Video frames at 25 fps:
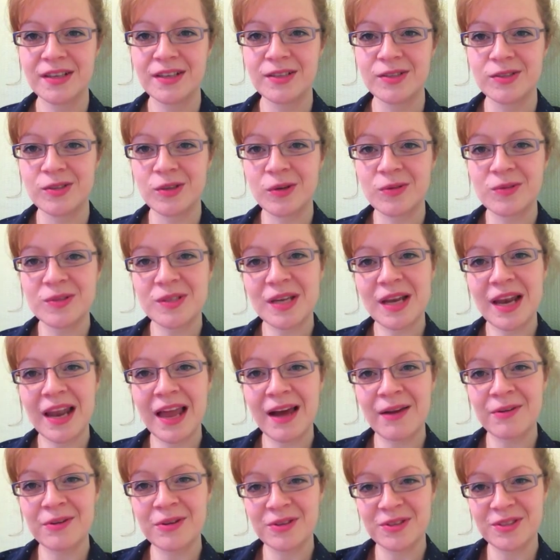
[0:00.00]
Don't
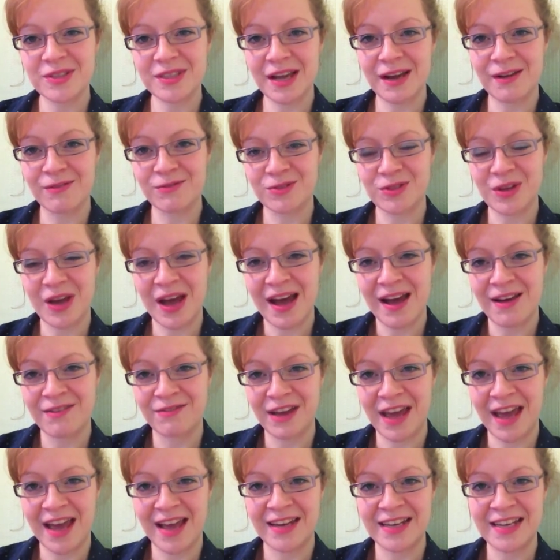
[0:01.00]
allow yourself to have
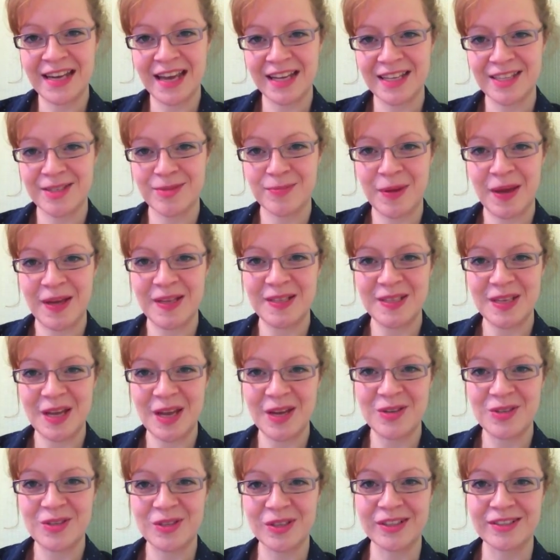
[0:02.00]
any
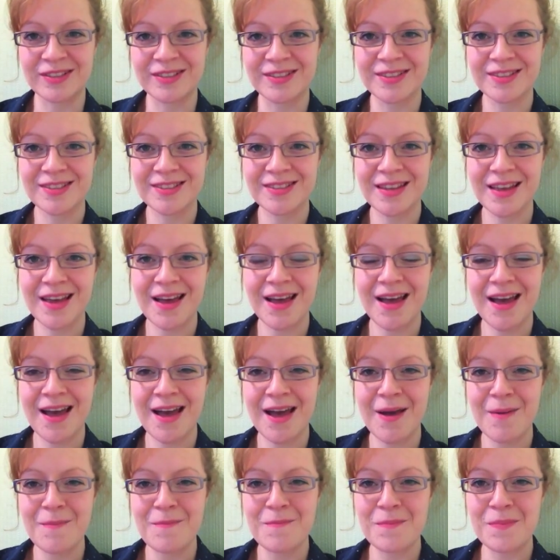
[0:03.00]
expectations,
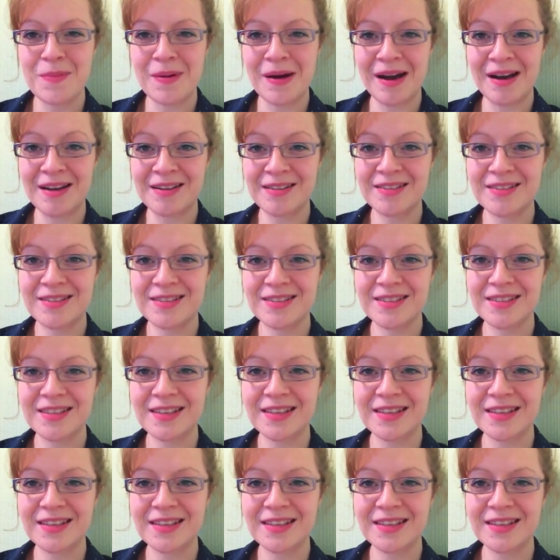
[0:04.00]
but